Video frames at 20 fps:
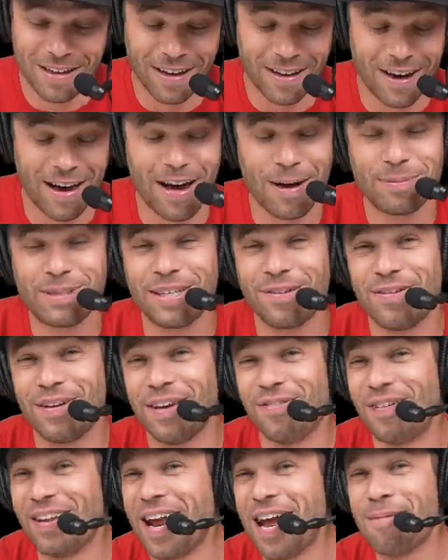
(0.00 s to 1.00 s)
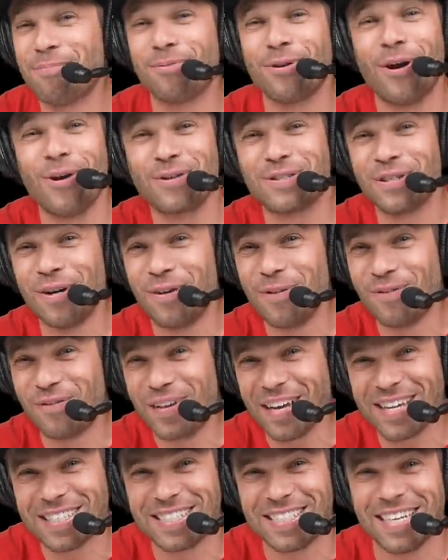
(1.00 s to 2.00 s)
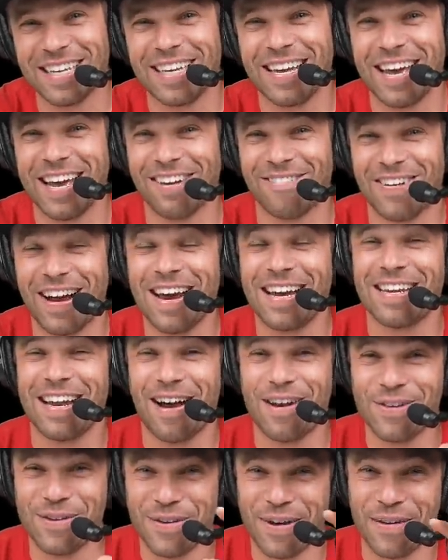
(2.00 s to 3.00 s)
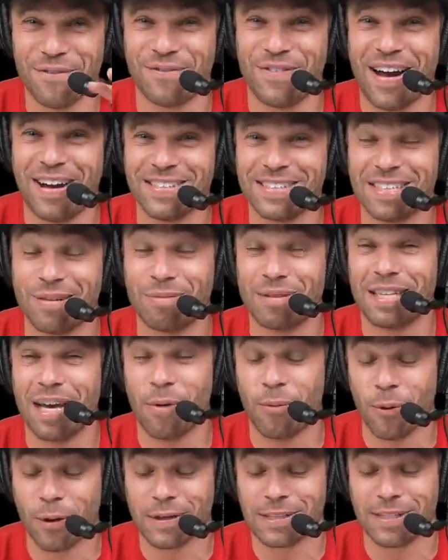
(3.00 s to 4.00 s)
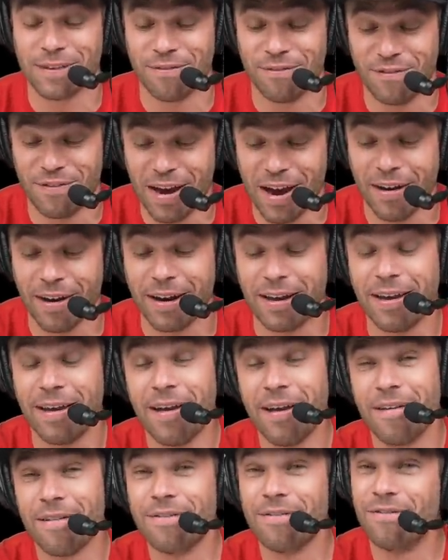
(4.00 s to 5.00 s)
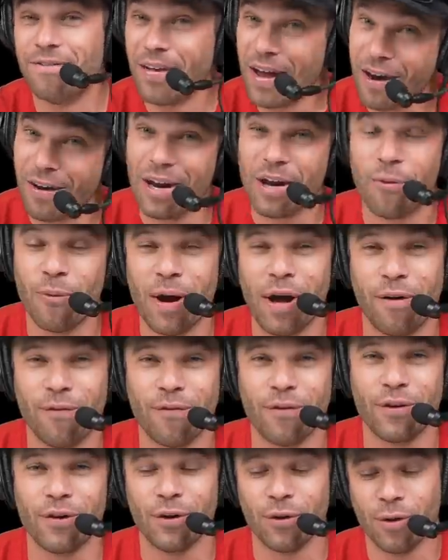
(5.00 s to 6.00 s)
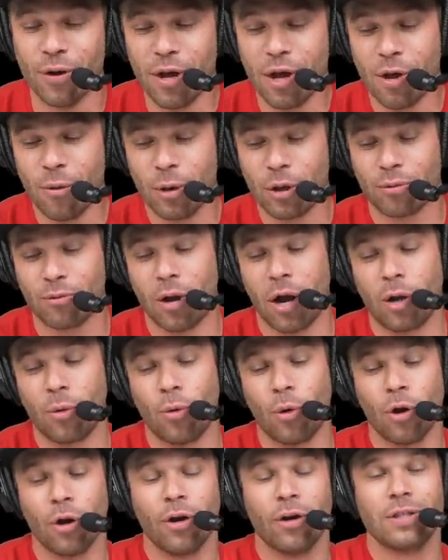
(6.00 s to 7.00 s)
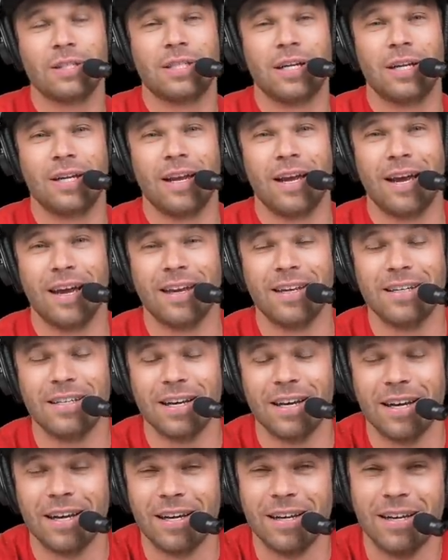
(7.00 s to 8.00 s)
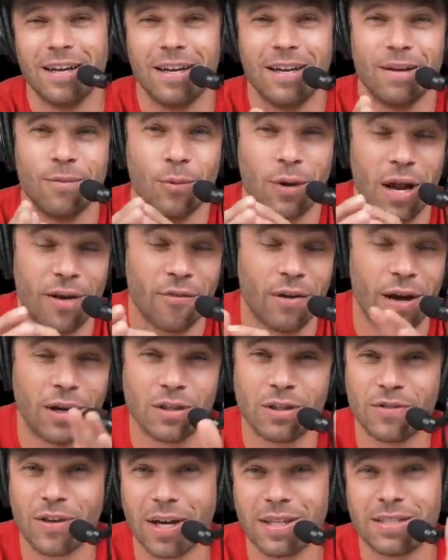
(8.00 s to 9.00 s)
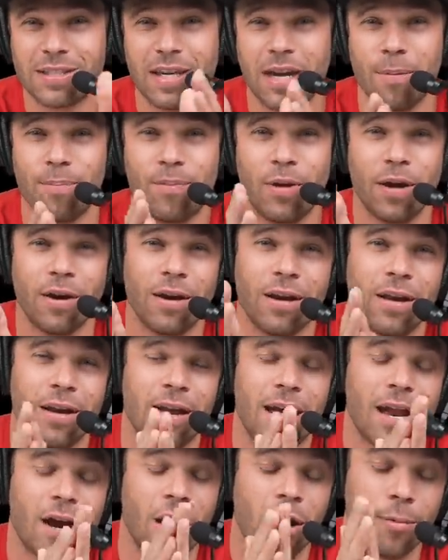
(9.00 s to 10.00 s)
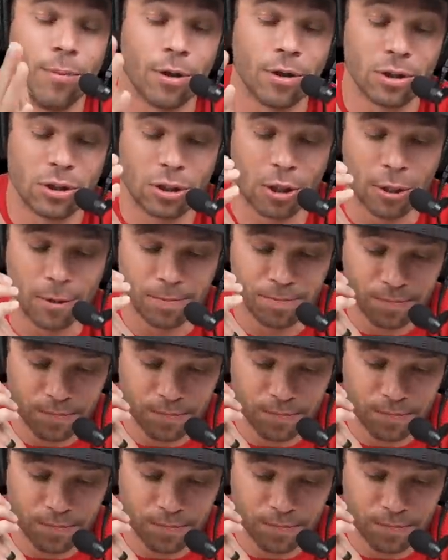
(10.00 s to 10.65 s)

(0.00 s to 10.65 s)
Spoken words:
Hobbs, if it ain't broke, don't fix it. And right now, you have found something that works very, very well for you with Ron Warhurst and whatever else you've got set up there in Ann Arbor. So